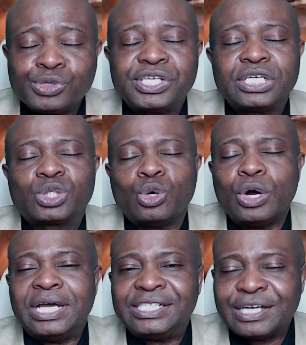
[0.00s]

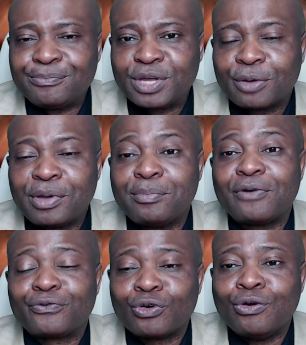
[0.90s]
Muzito and Jean-Pierre
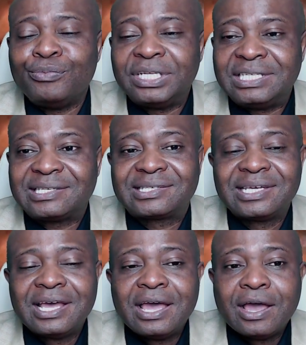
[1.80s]
Bemba from this